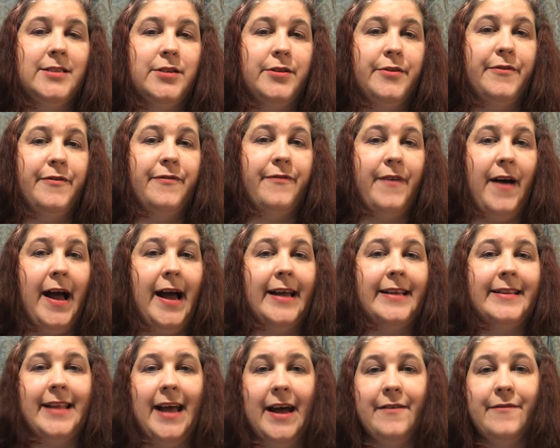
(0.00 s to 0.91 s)
to
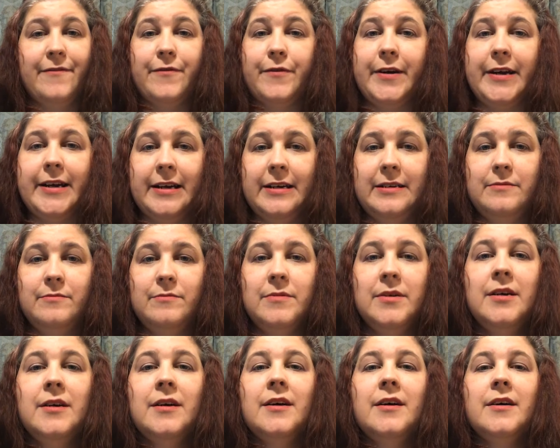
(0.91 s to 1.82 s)
find that
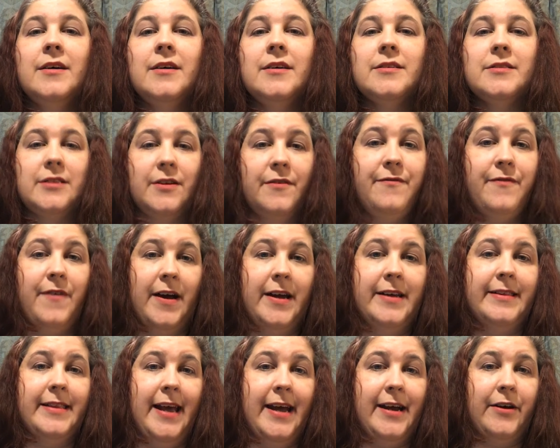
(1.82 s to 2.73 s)
freedom, to
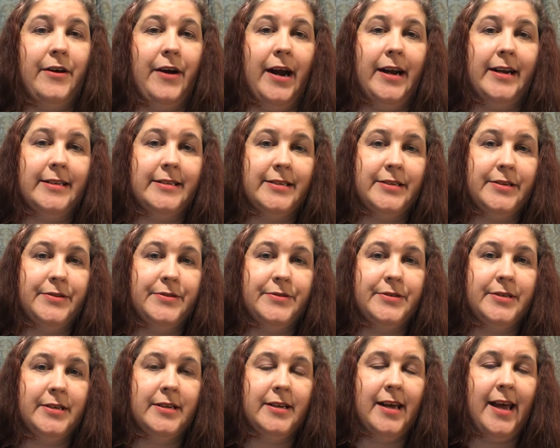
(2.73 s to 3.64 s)
find that
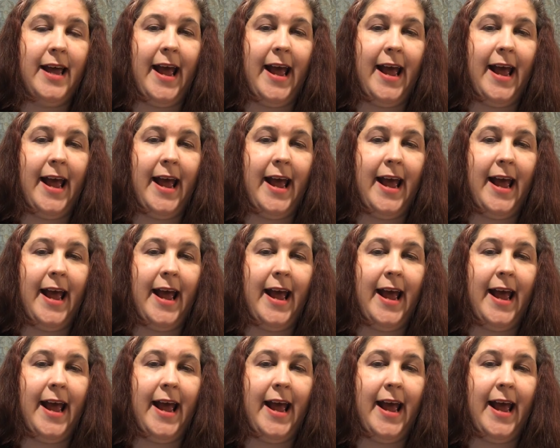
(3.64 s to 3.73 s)
gratitude.